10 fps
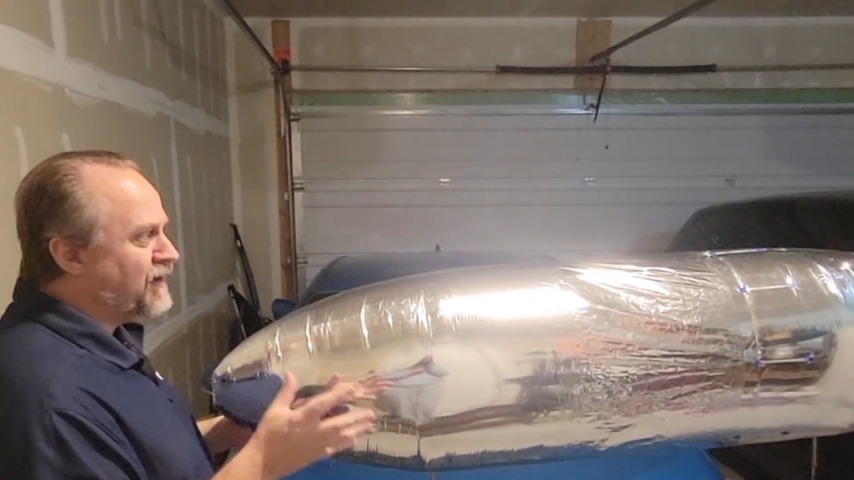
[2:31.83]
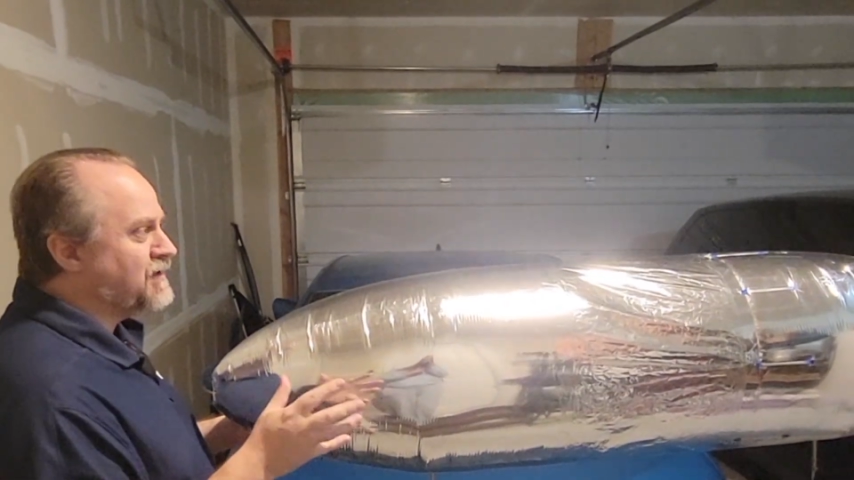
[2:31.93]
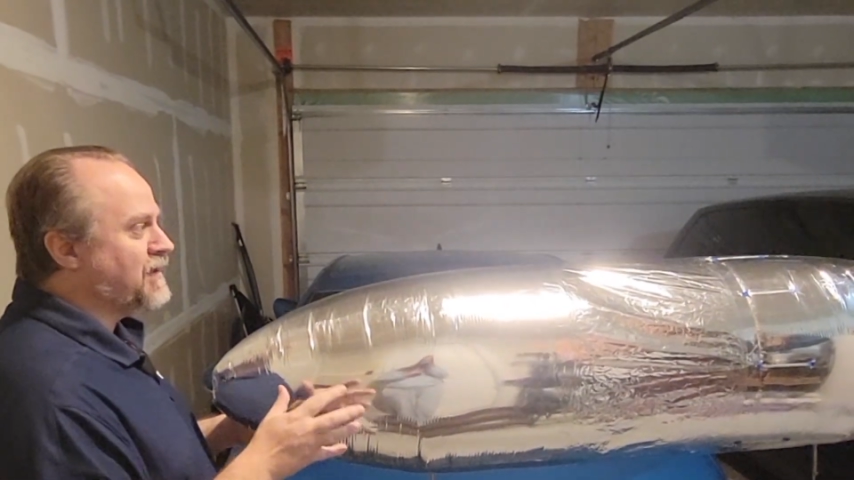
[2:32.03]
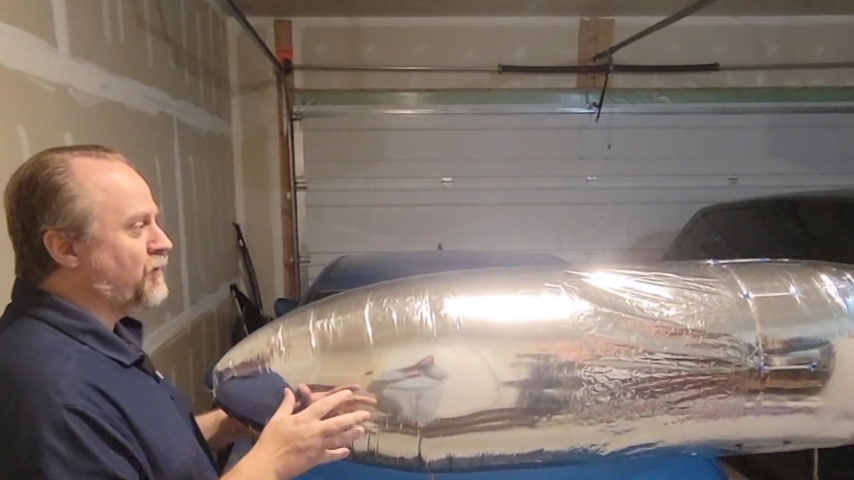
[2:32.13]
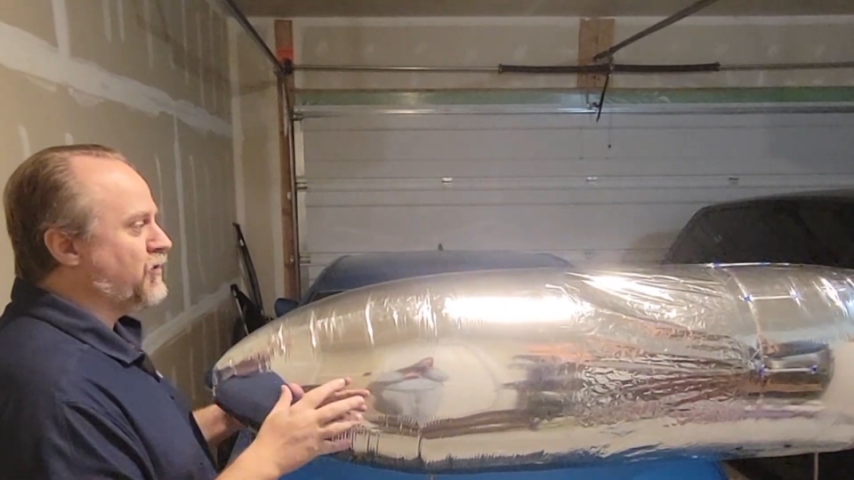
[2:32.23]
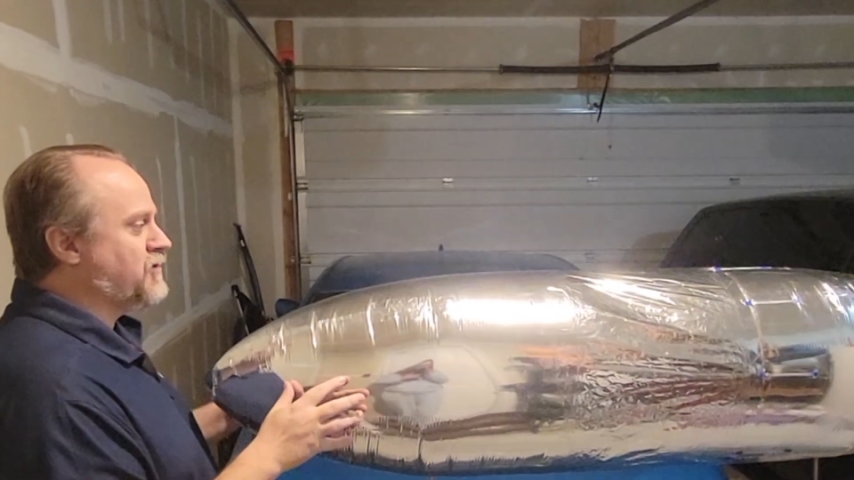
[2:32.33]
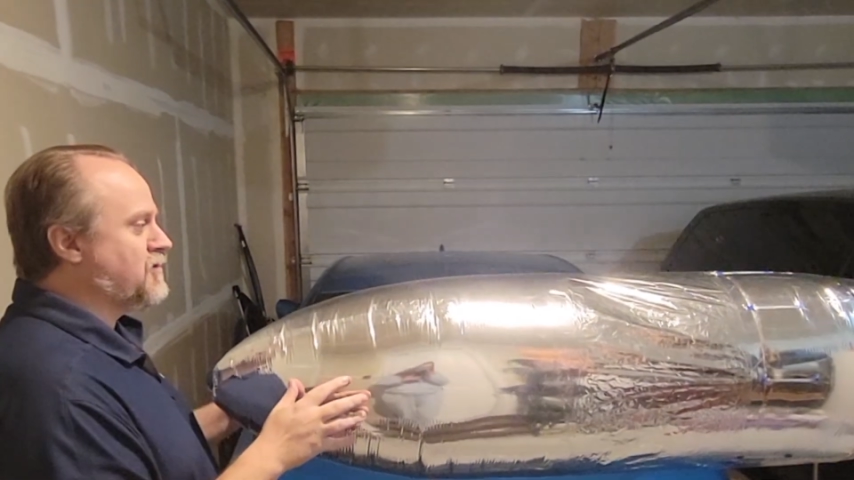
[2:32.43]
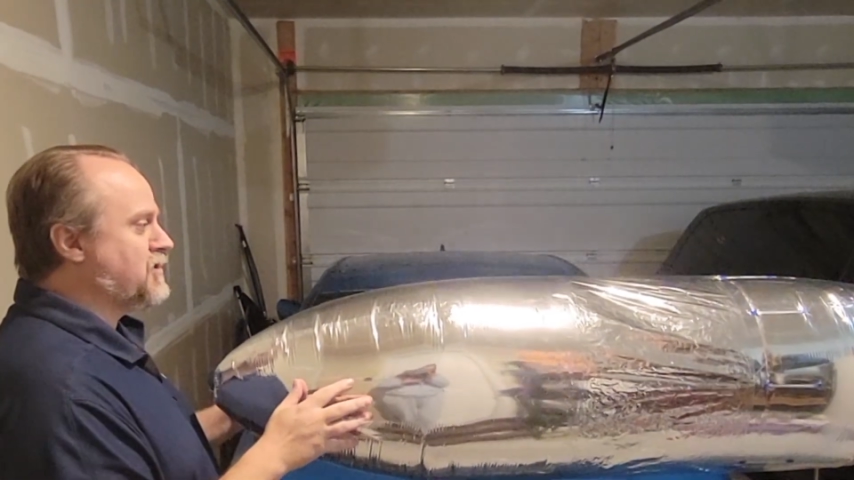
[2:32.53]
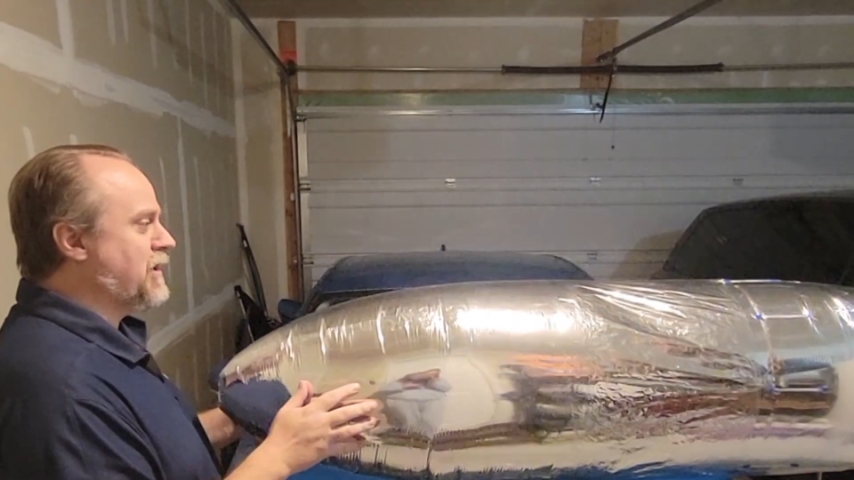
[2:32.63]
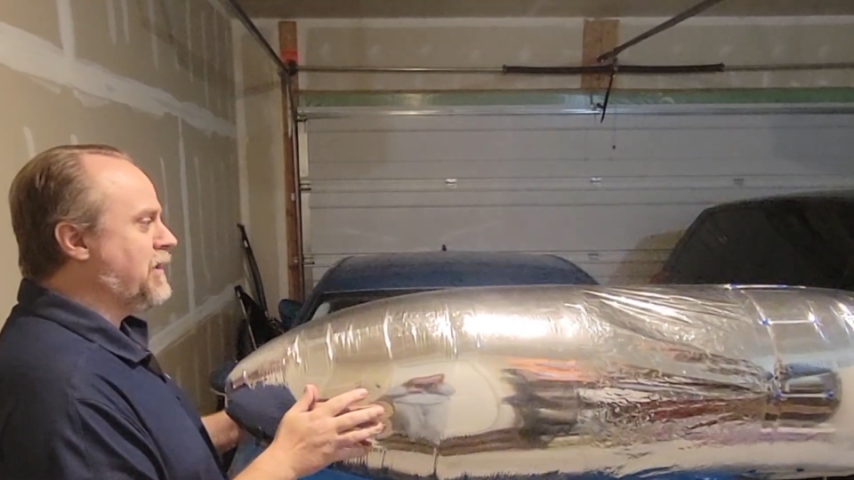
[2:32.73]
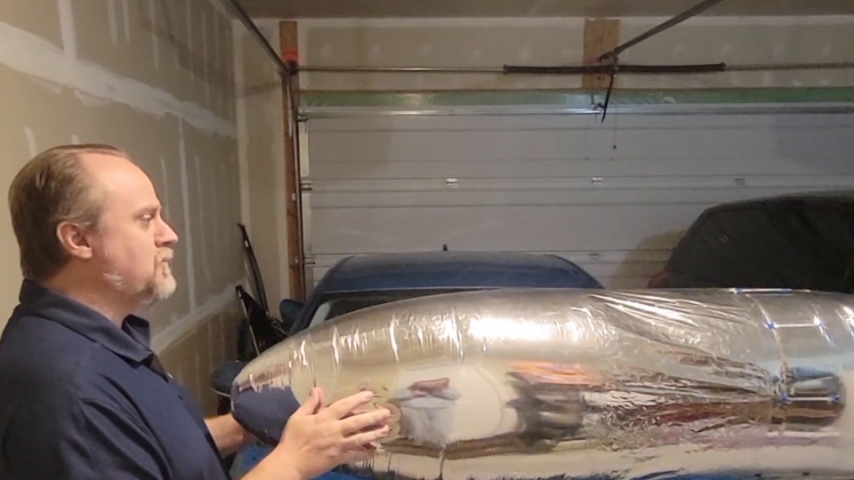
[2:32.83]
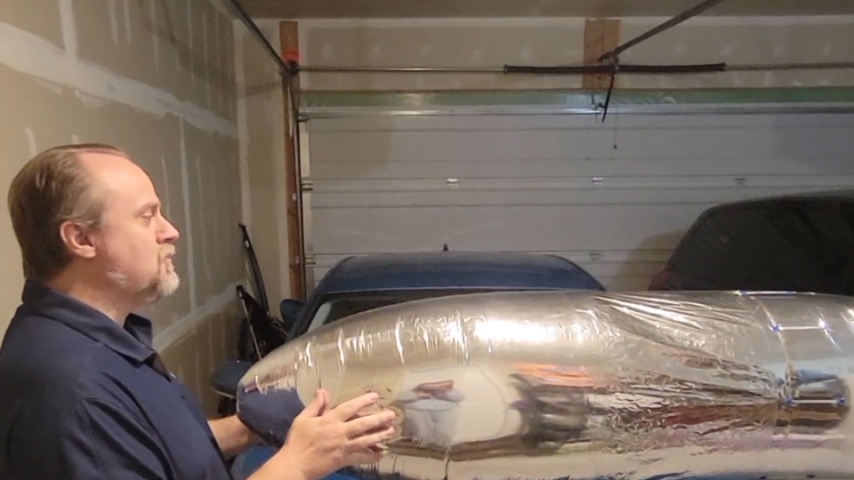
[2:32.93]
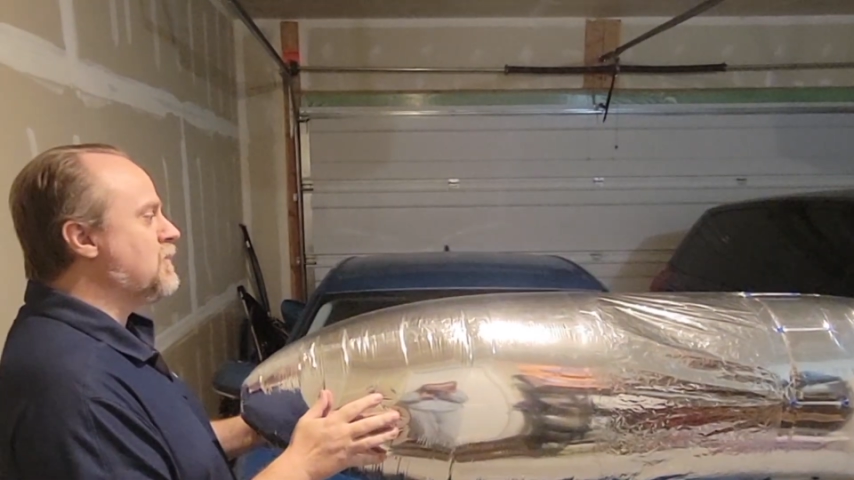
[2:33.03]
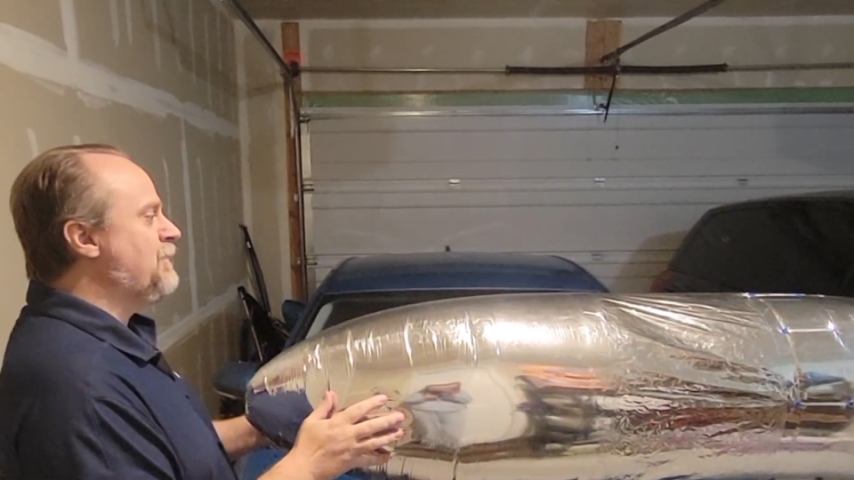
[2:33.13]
temperature change,